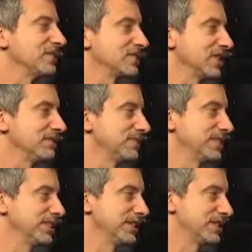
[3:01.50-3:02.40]
years left
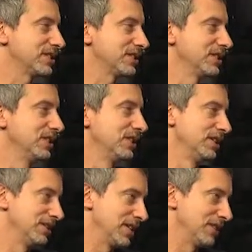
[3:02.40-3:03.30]
on the lease
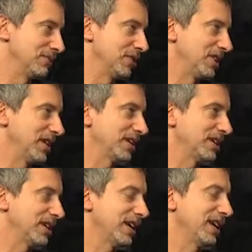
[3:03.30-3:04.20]
down the block,
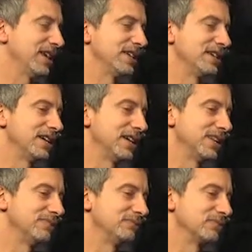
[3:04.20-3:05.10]

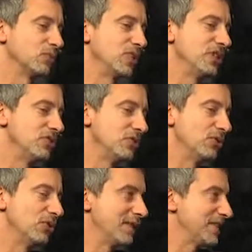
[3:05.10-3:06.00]
and we
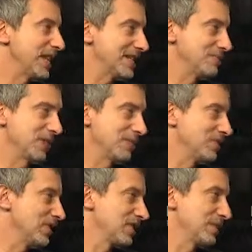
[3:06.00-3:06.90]
knew. I mean, that's become
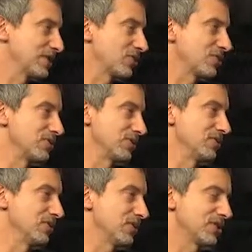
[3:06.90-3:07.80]
one of the best corners in
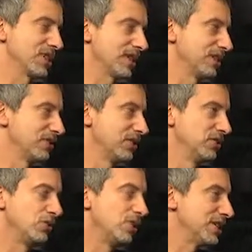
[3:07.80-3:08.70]
New York City.
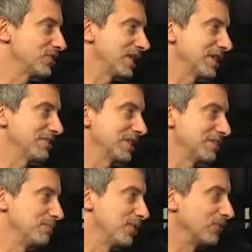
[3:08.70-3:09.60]
Two-way traffic
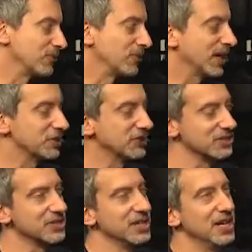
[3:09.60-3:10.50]
in both
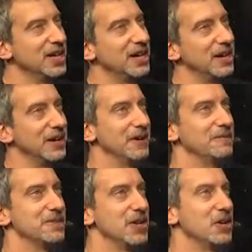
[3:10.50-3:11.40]
directions.
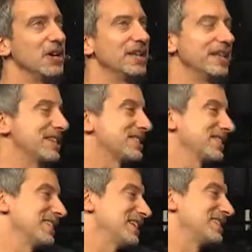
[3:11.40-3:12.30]
That's
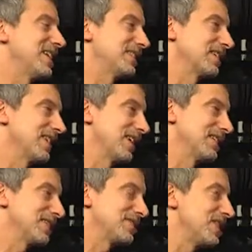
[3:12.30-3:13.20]
not
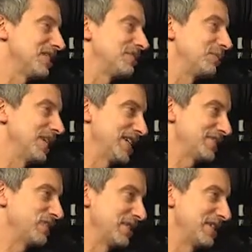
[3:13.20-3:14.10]
the place
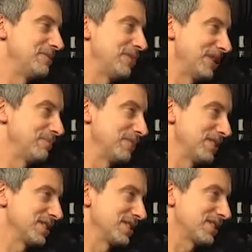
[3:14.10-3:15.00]
for an independent
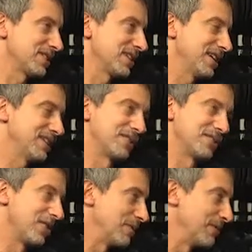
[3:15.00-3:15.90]
business. That's
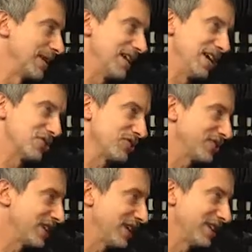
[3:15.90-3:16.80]
going to be a national
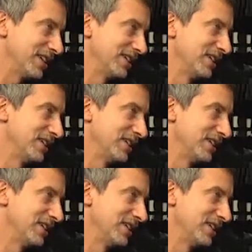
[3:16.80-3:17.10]
tenant